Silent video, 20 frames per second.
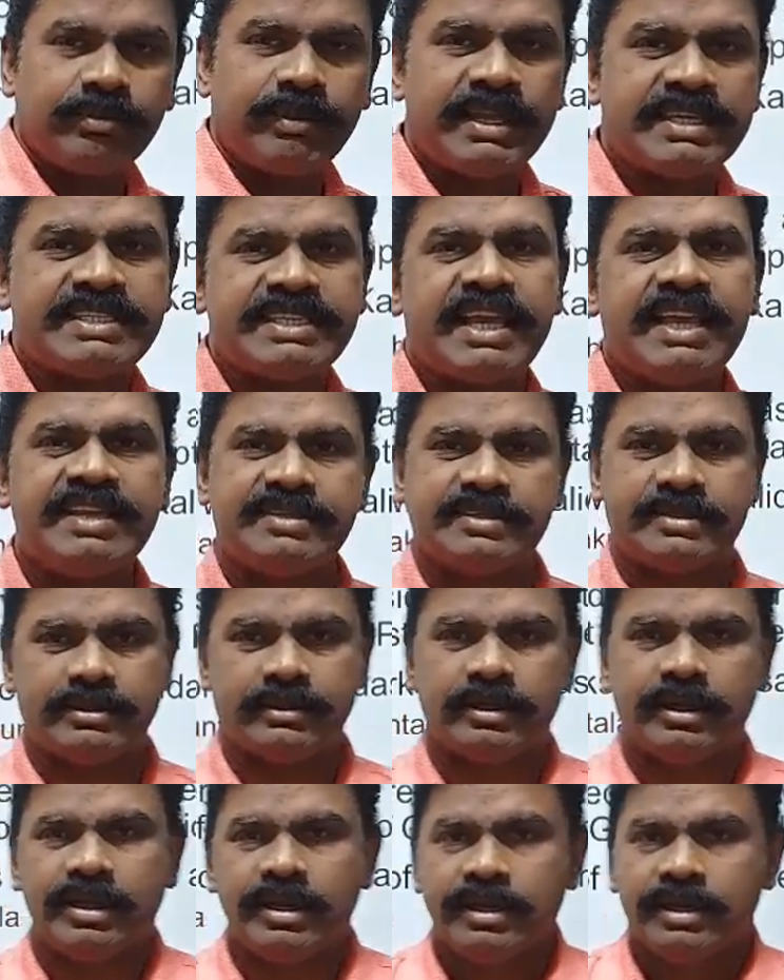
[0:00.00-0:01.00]

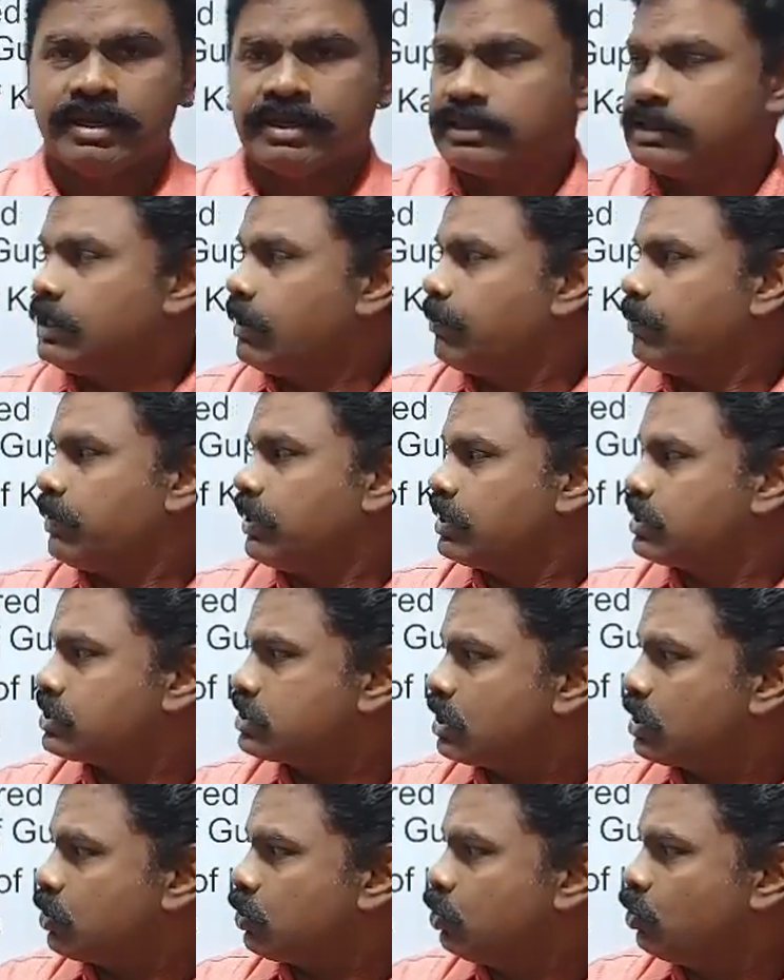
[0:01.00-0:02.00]
message, the
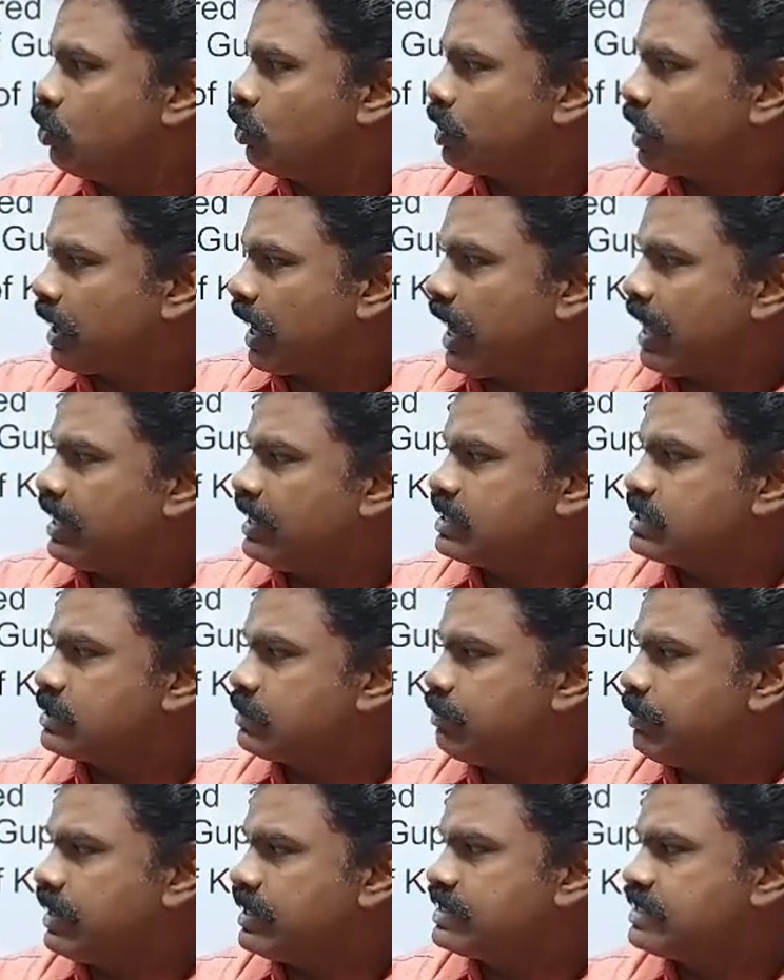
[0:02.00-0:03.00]
person who carries
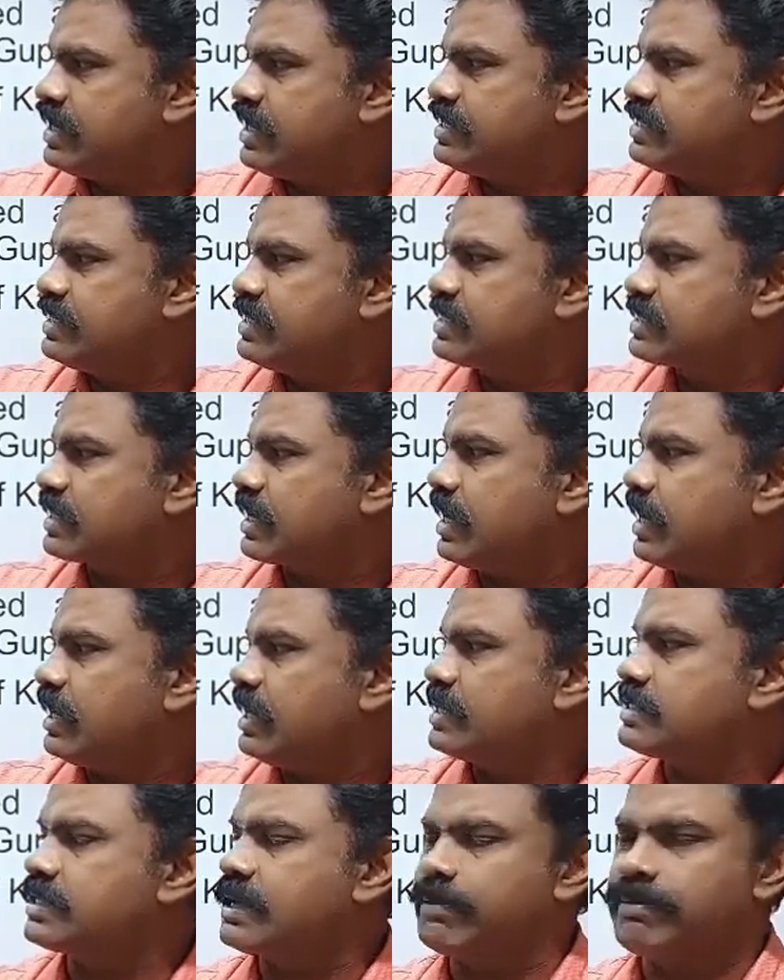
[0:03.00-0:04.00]
message is
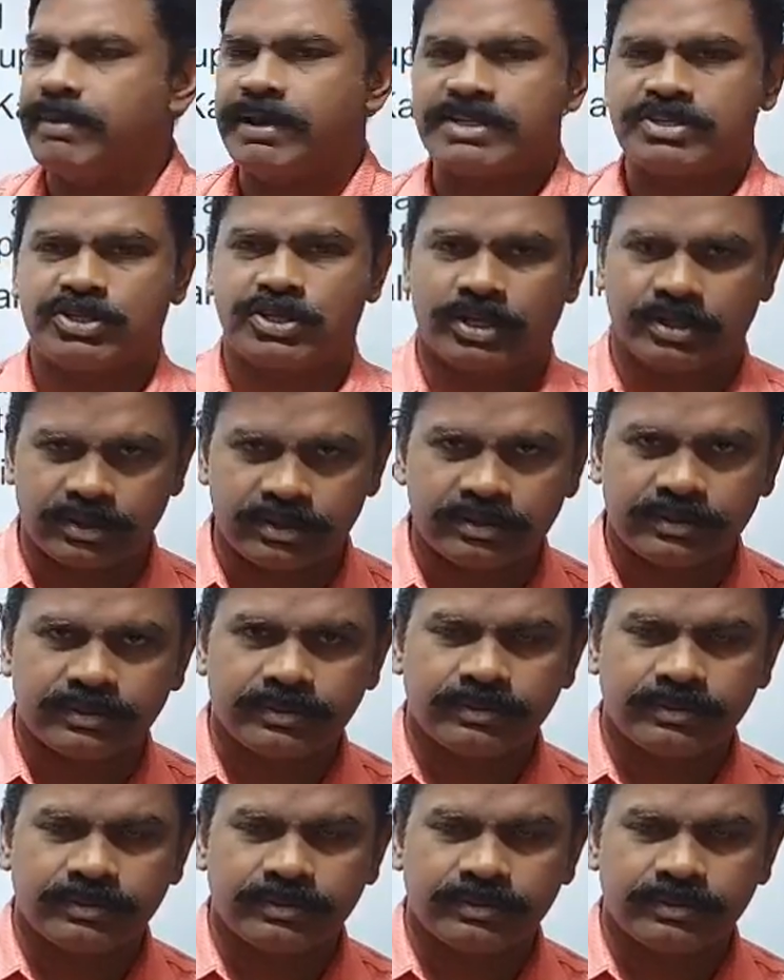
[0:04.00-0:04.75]
called as ambassador.